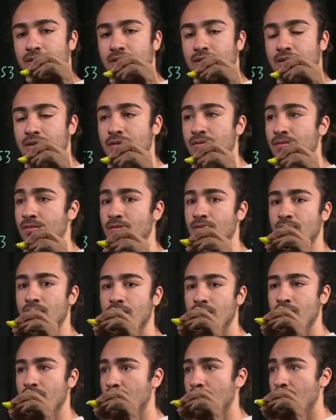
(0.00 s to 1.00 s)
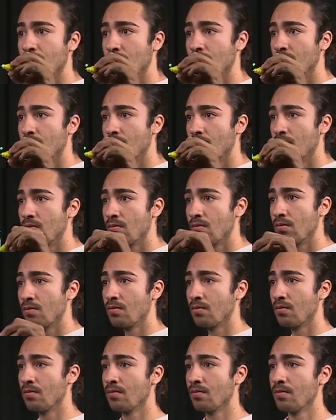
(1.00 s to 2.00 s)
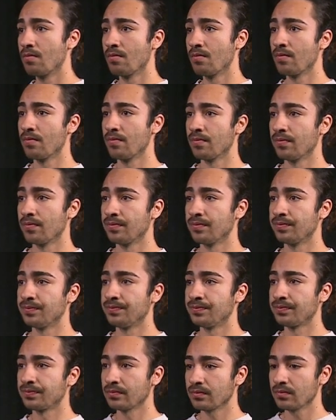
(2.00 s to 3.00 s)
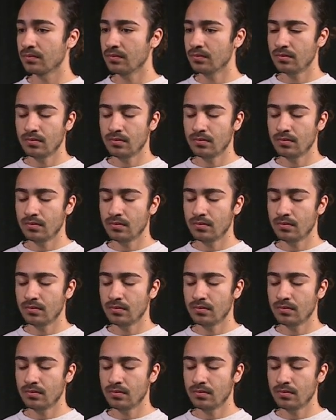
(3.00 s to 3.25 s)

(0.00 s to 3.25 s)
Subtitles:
(silence)